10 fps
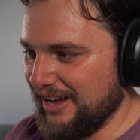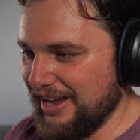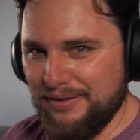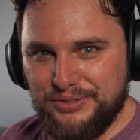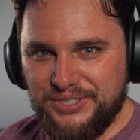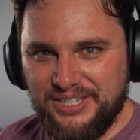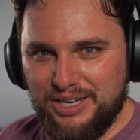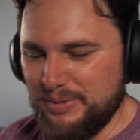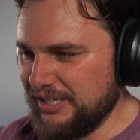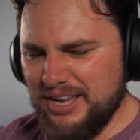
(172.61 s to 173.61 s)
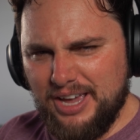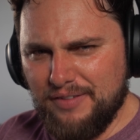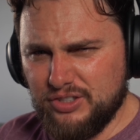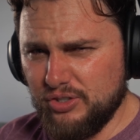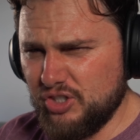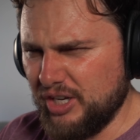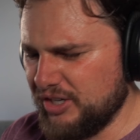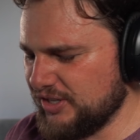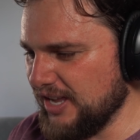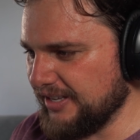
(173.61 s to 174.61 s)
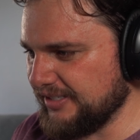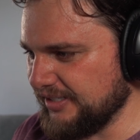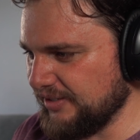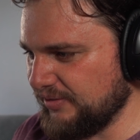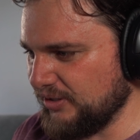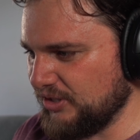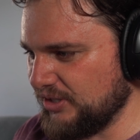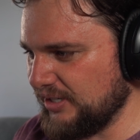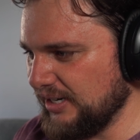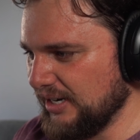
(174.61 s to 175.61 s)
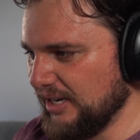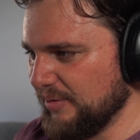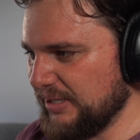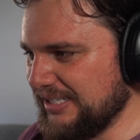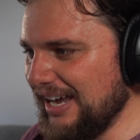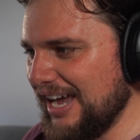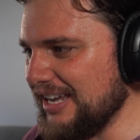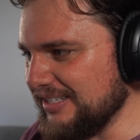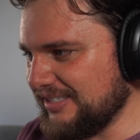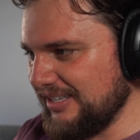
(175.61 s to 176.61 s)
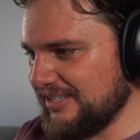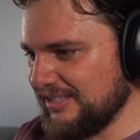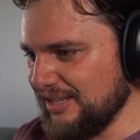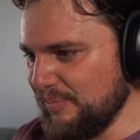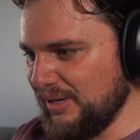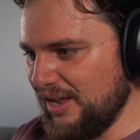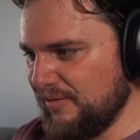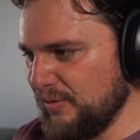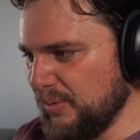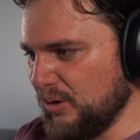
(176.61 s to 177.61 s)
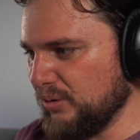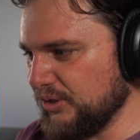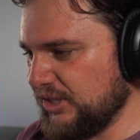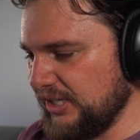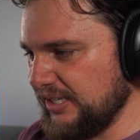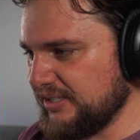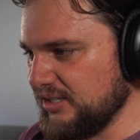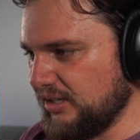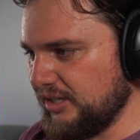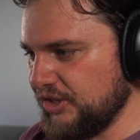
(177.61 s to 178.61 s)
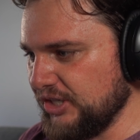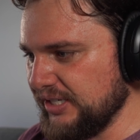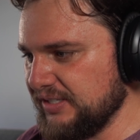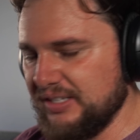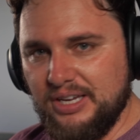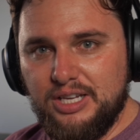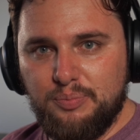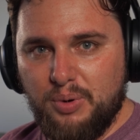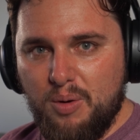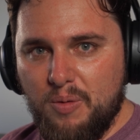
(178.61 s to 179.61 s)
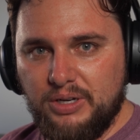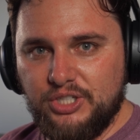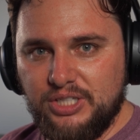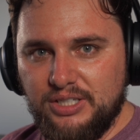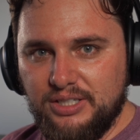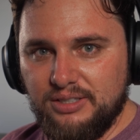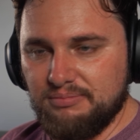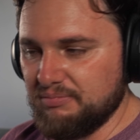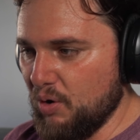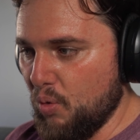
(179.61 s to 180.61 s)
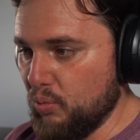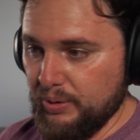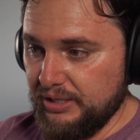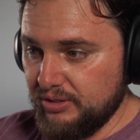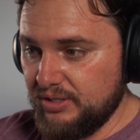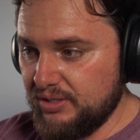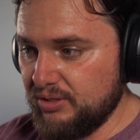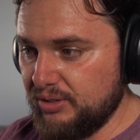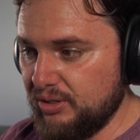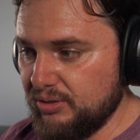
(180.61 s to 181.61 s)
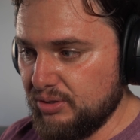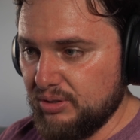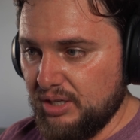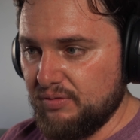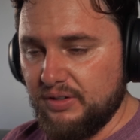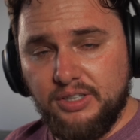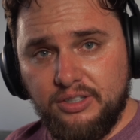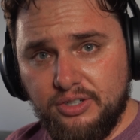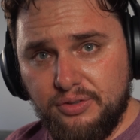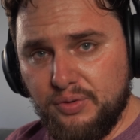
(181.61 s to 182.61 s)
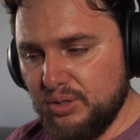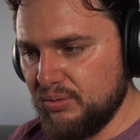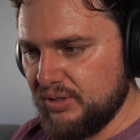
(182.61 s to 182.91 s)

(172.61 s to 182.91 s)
I have to say, but I have to change that in the future. But guys, this is unbelievable. She's gorgeous, and probably she went to the studio to give an interview.